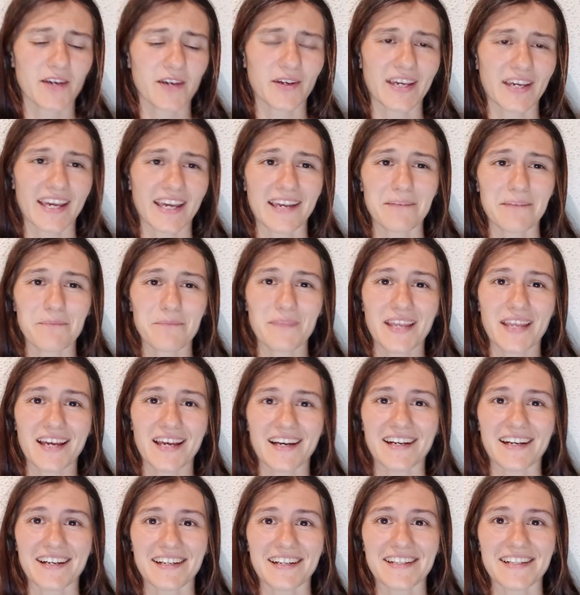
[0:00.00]
Okay,
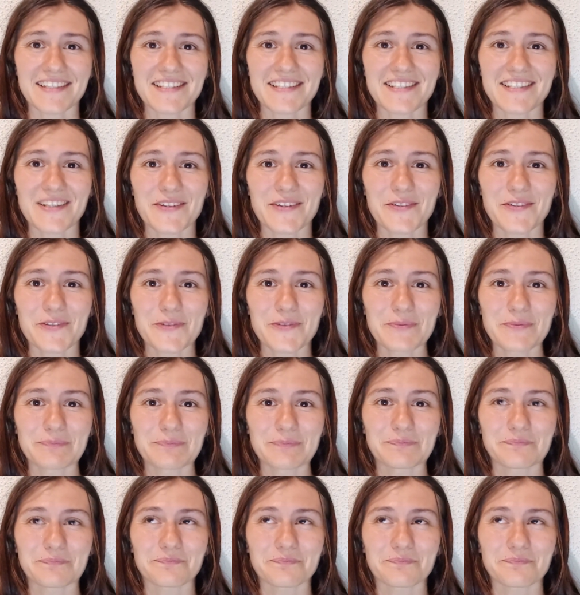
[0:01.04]
so